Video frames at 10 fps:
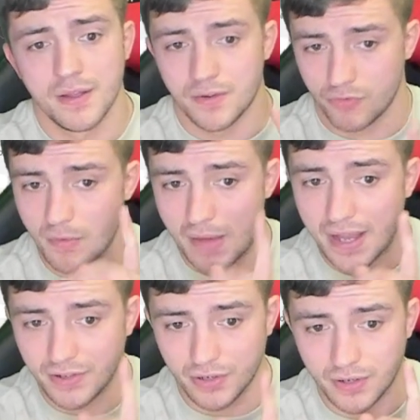
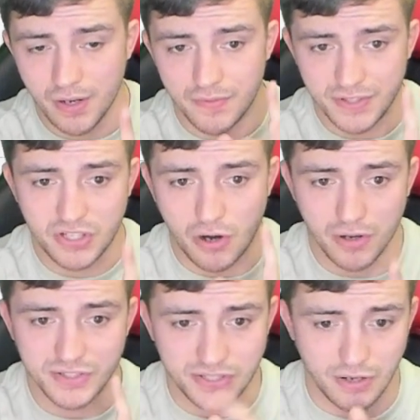Reminder, this
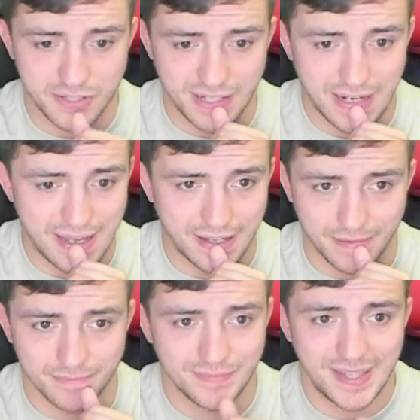card starts at like
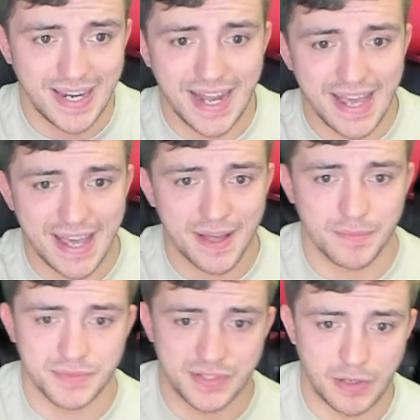10
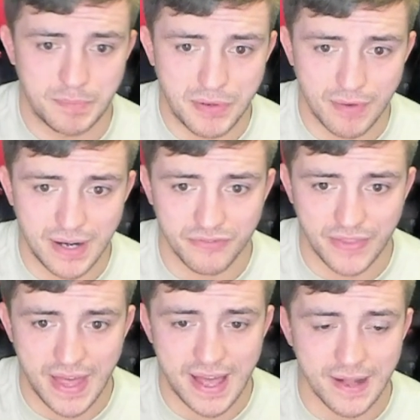a.m., so be ready for
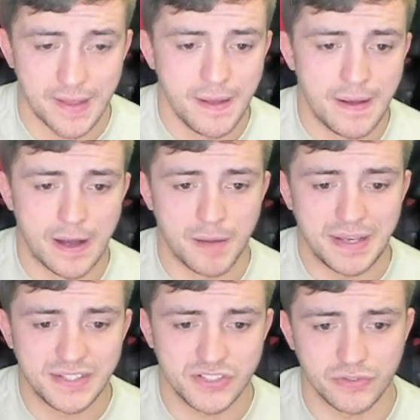that
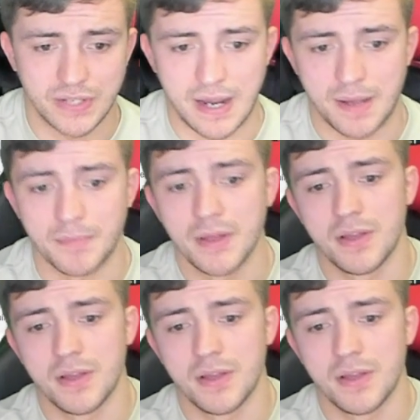Eastern time.